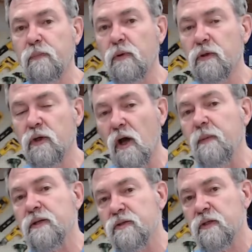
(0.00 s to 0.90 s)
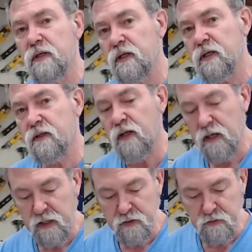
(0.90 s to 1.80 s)
put comments in
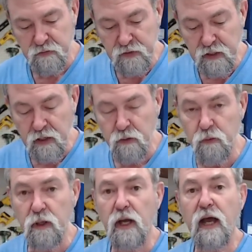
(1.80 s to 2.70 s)
under the video